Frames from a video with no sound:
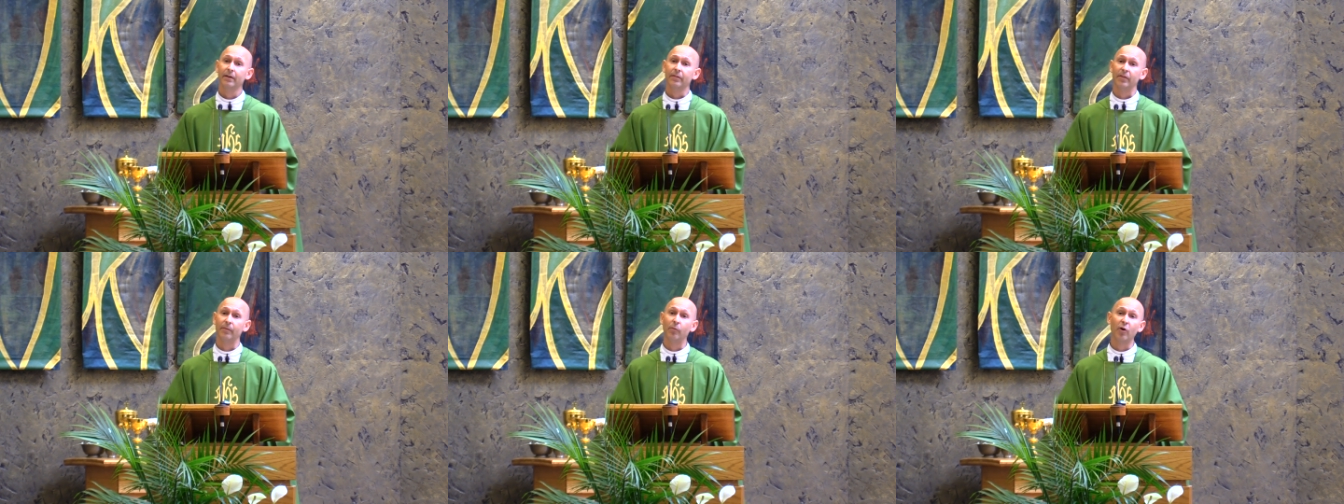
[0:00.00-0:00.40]

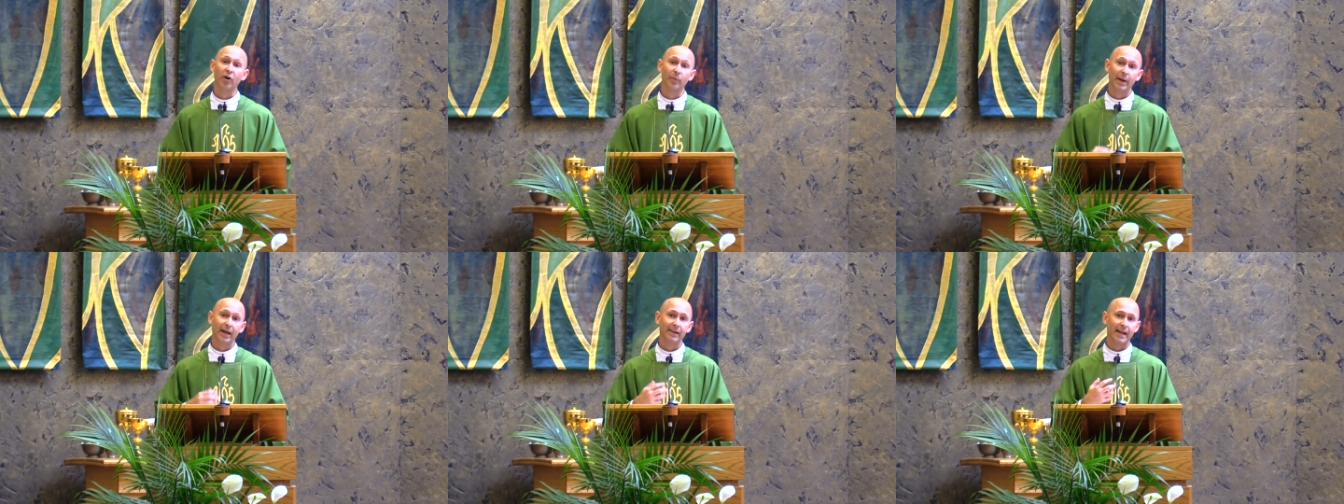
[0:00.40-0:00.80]
the
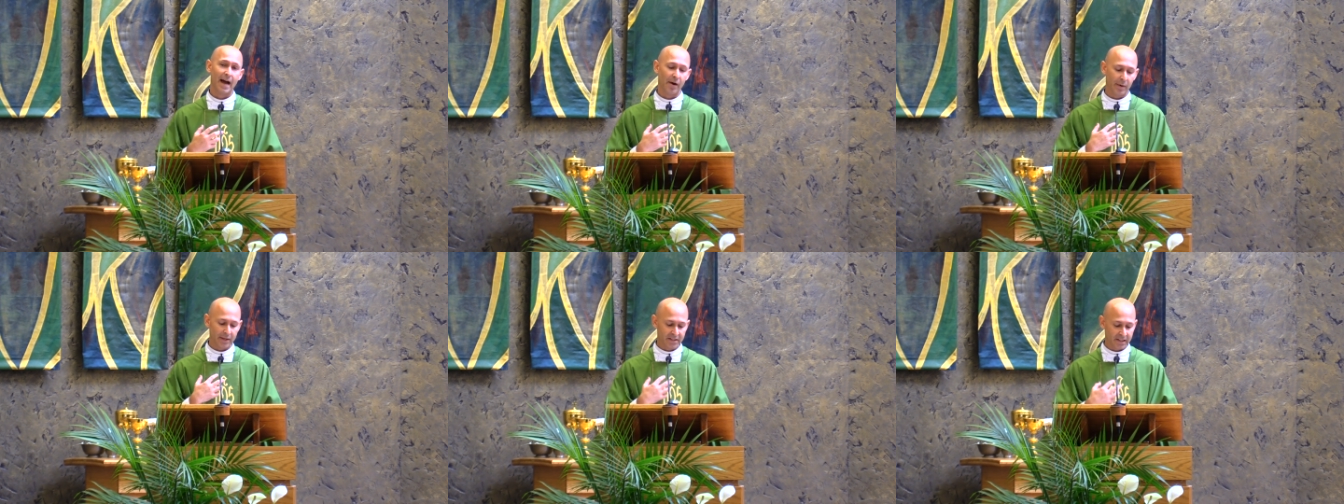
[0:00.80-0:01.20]
more we
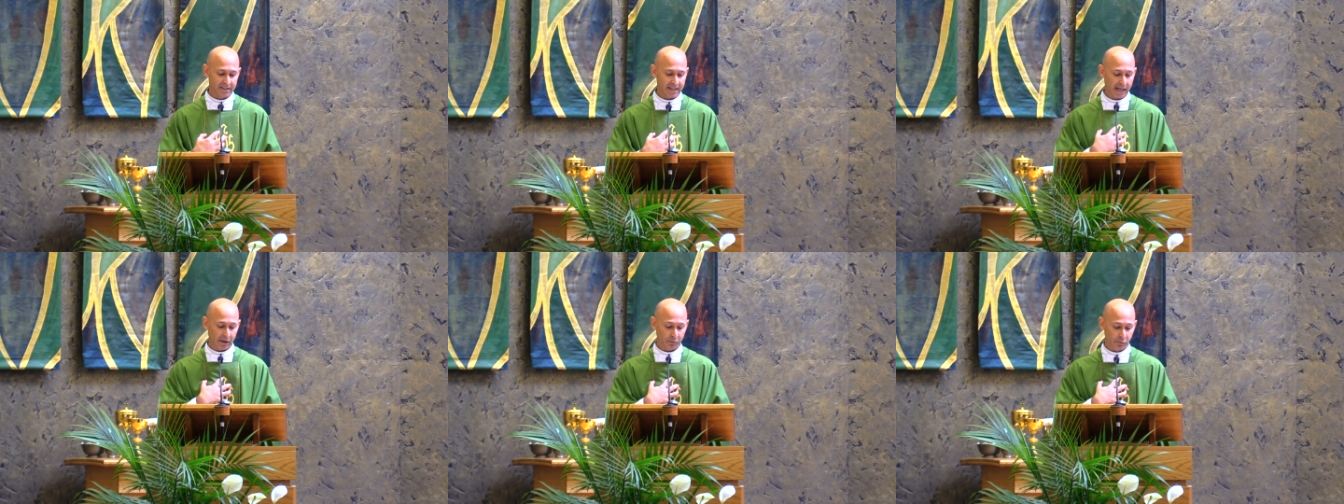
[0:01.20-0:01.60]
allow it to
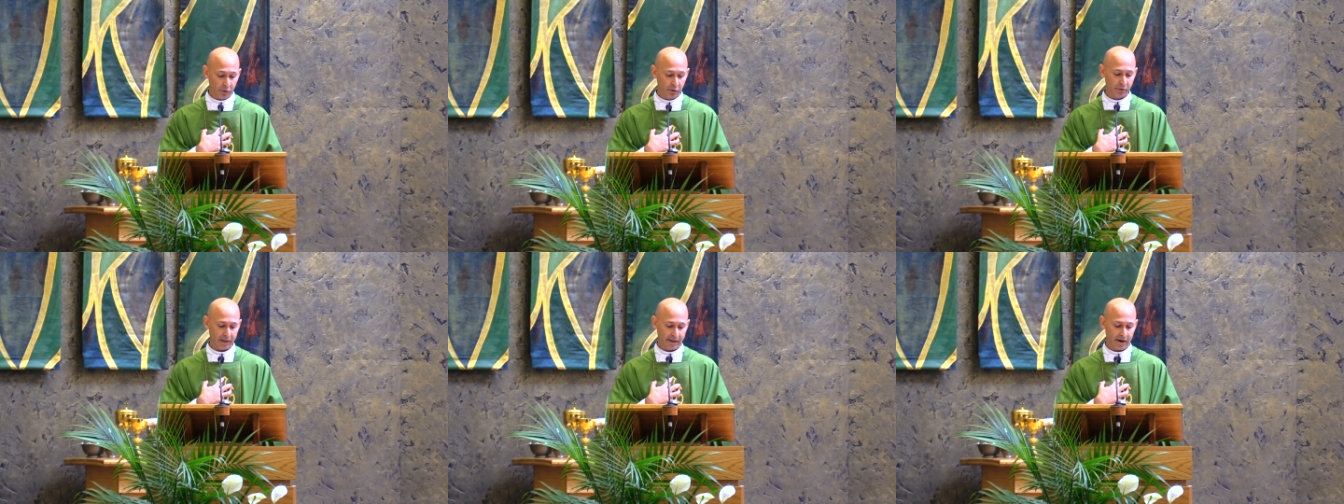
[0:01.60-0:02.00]
take
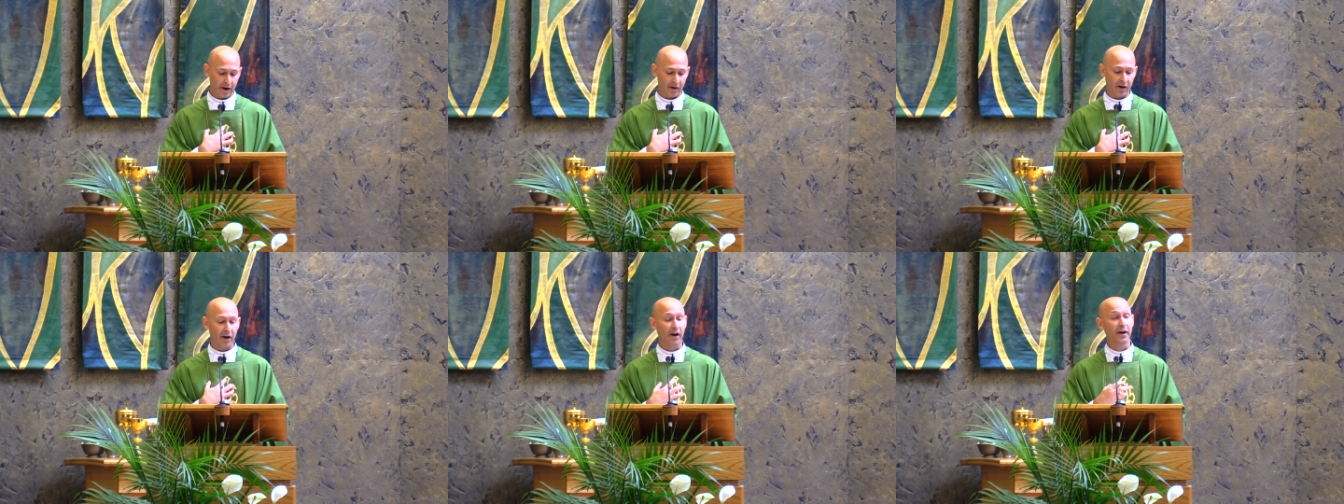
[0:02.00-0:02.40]
root in
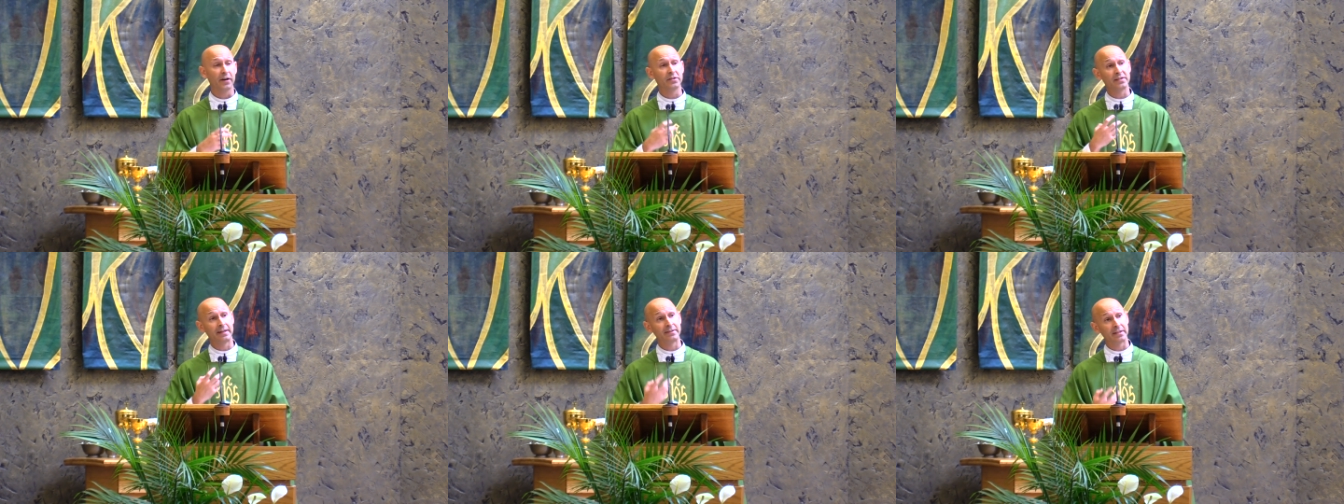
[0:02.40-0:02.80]
our
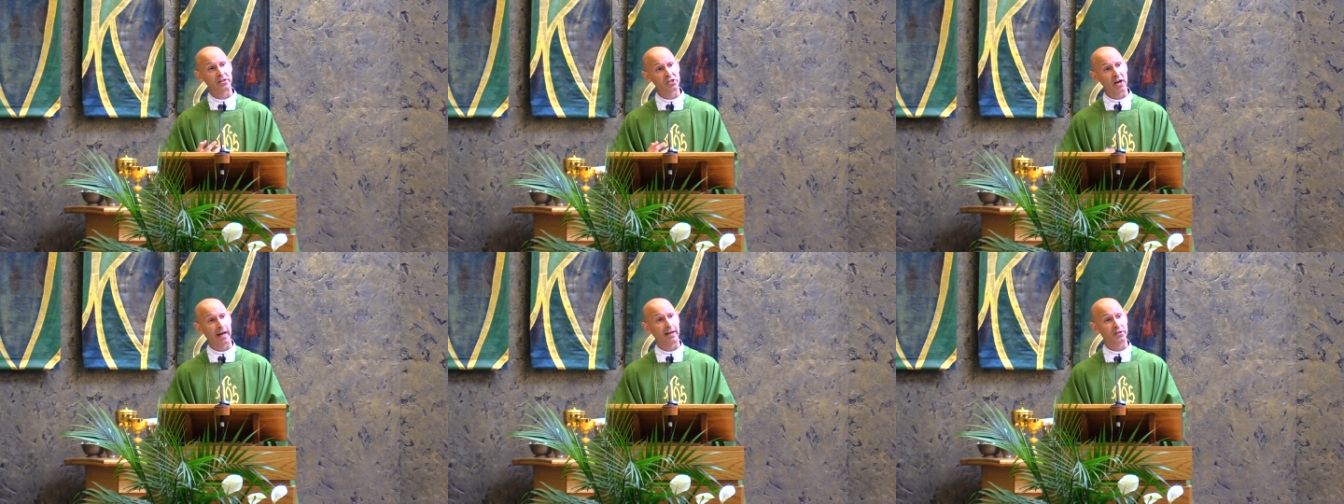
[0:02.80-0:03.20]
hearts and to
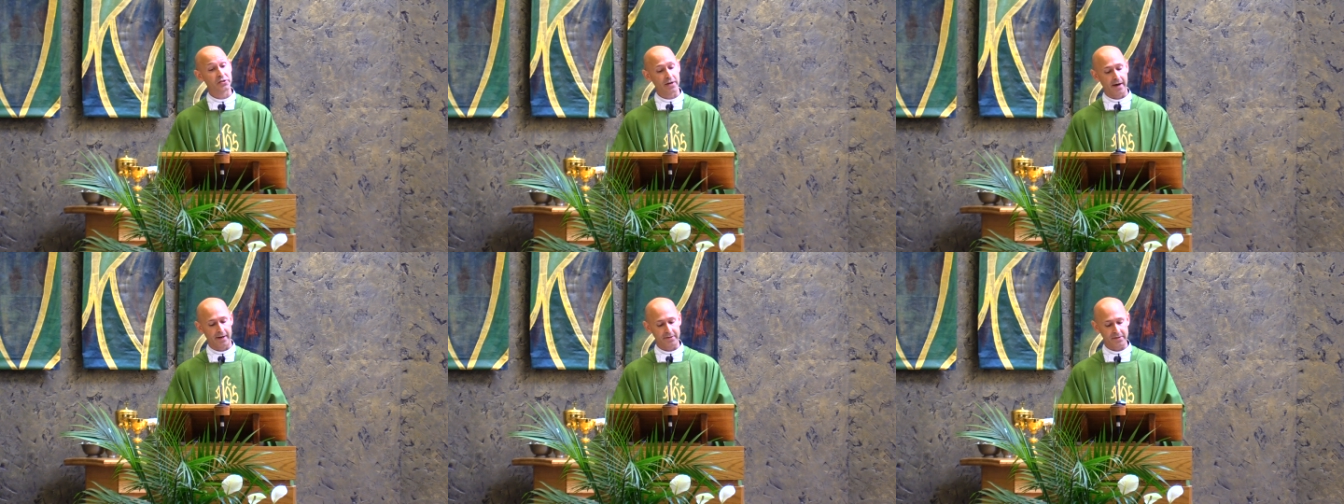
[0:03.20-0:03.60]

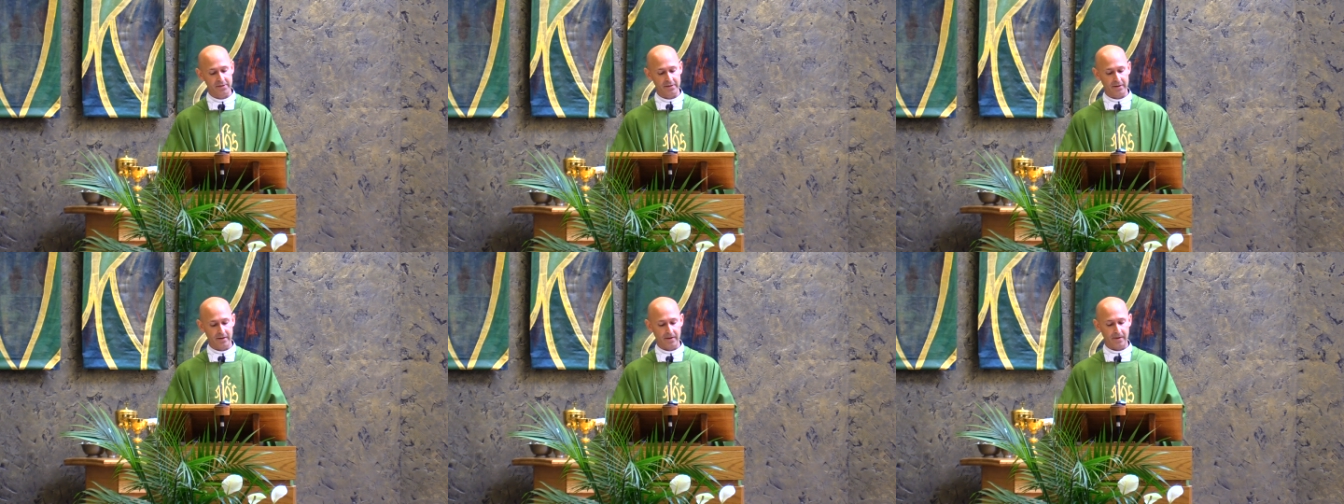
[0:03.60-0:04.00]
change us,